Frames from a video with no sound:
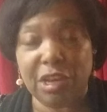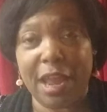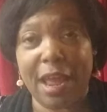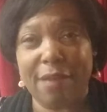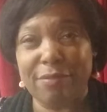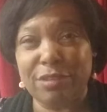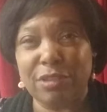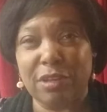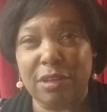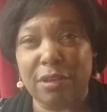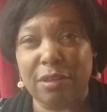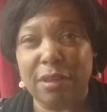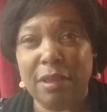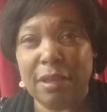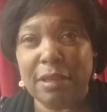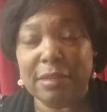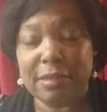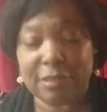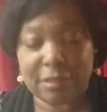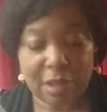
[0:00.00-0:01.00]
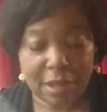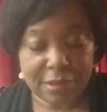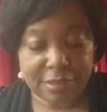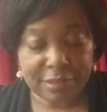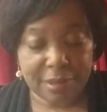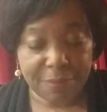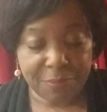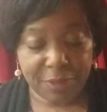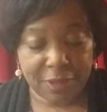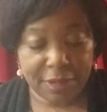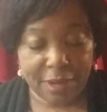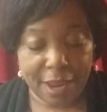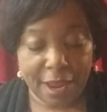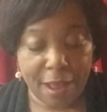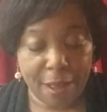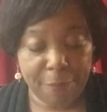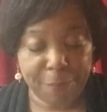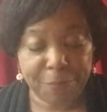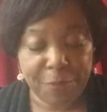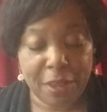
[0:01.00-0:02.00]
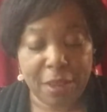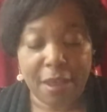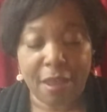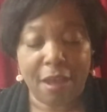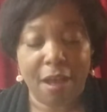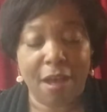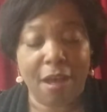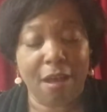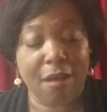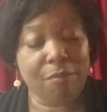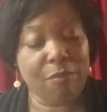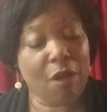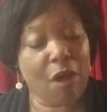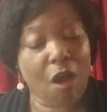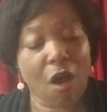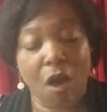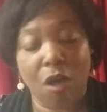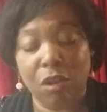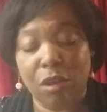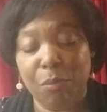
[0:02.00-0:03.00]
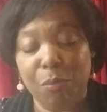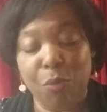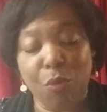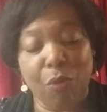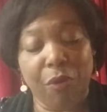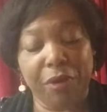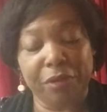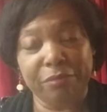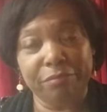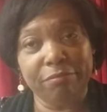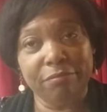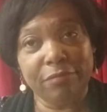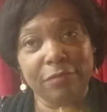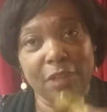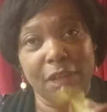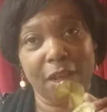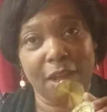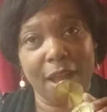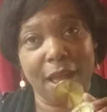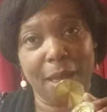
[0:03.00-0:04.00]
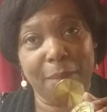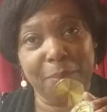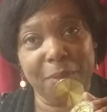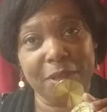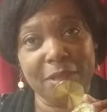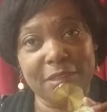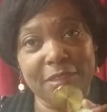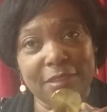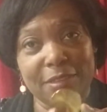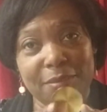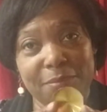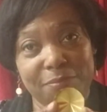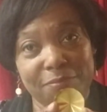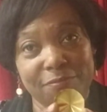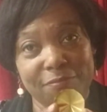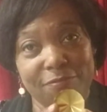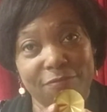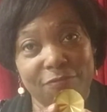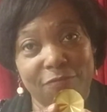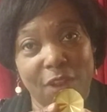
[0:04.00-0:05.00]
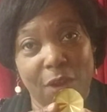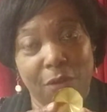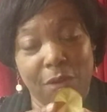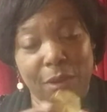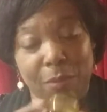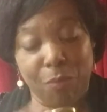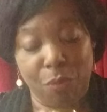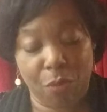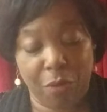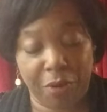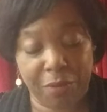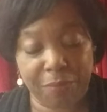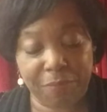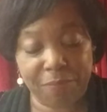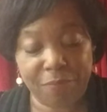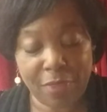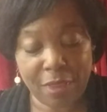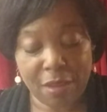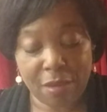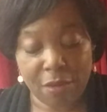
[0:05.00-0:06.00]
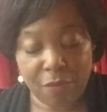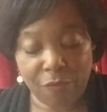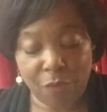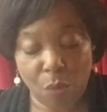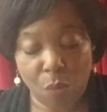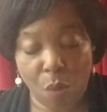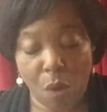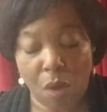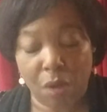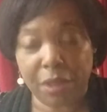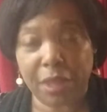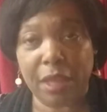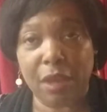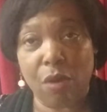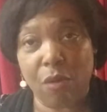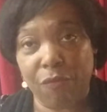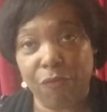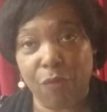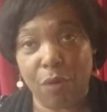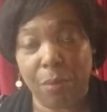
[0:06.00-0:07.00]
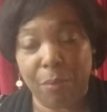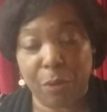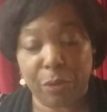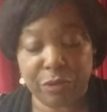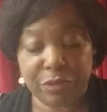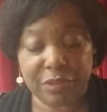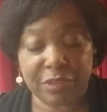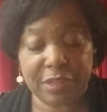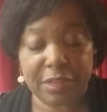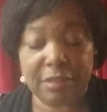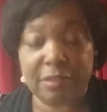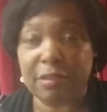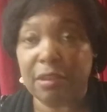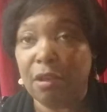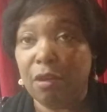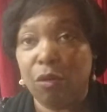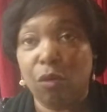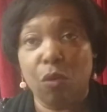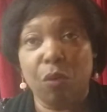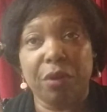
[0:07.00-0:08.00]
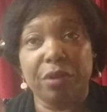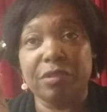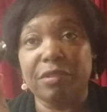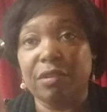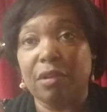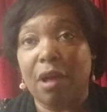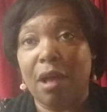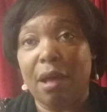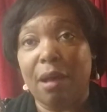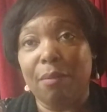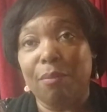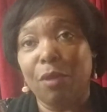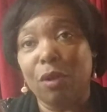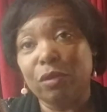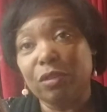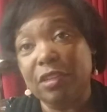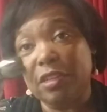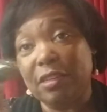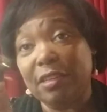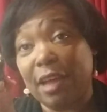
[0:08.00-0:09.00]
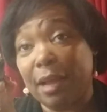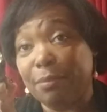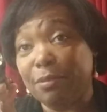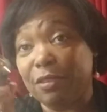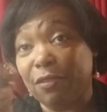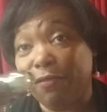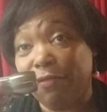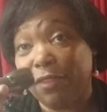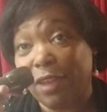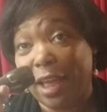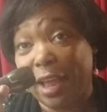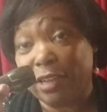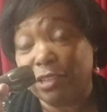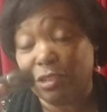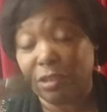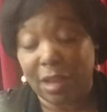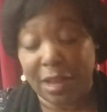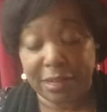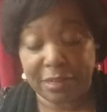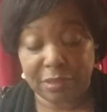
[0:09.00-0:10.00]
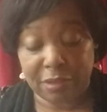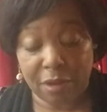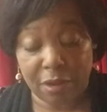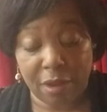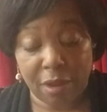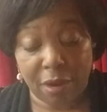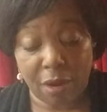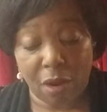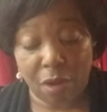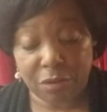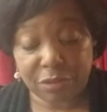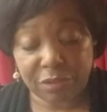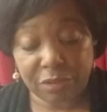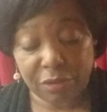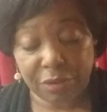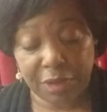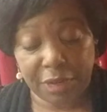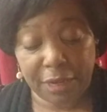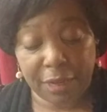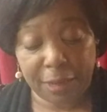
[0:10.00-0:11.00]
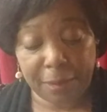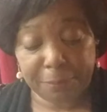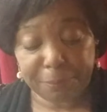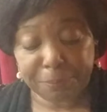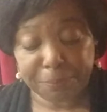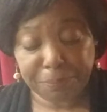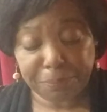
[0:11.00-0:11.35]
you have to saw something down, all important, a compass, very important for walking or for emergencies. Of course, multi-types of flashlights are also needed.